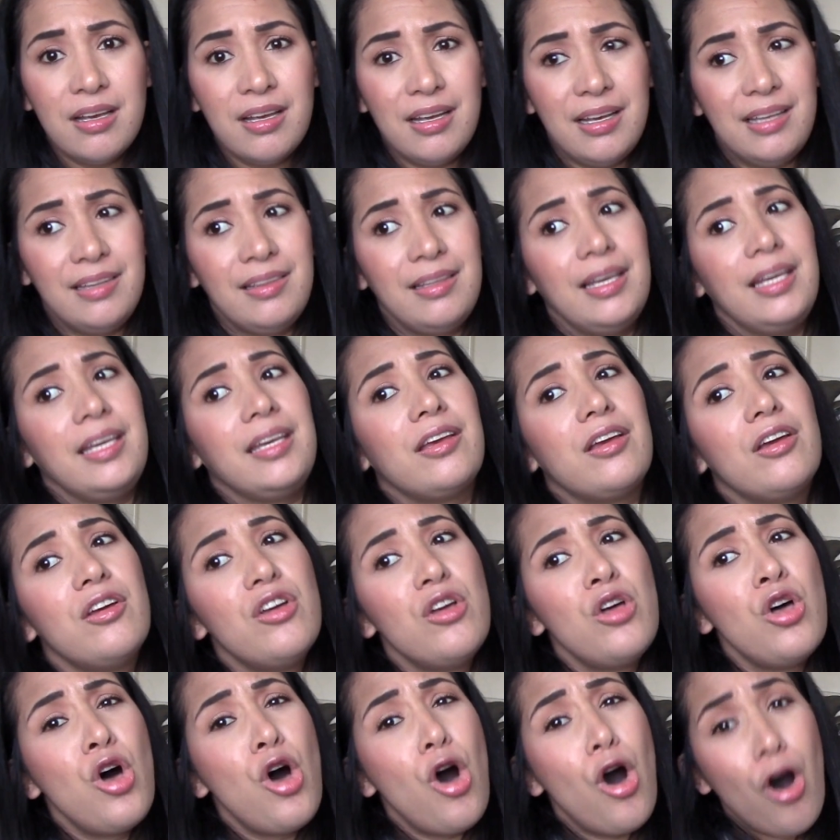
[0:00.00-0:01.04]
and like
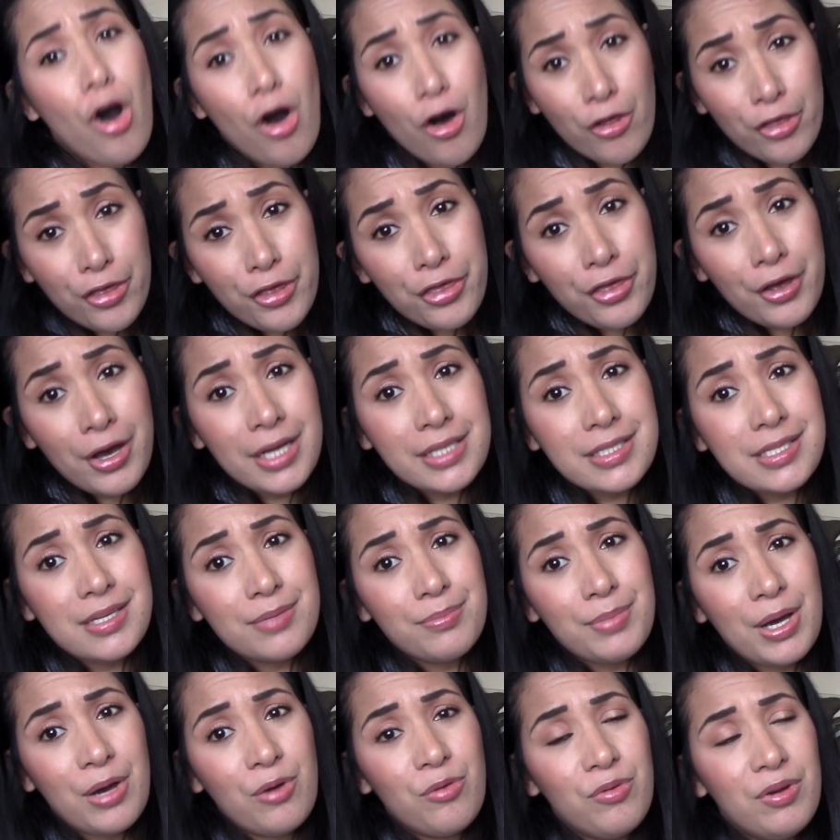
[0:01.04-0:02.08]
all the thoughts
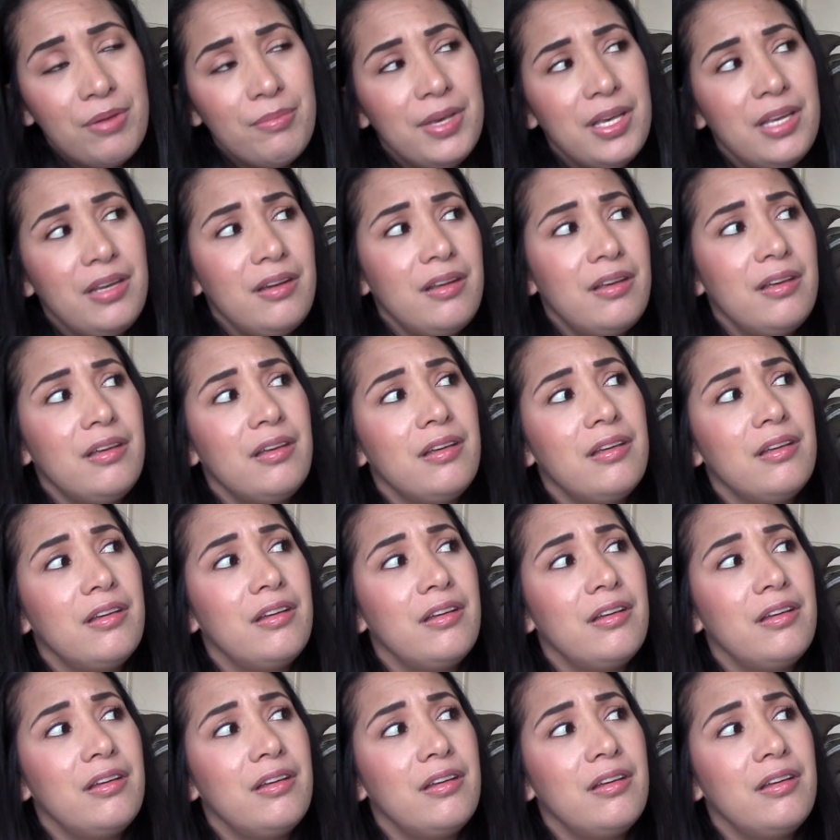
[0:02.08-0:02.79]
about women,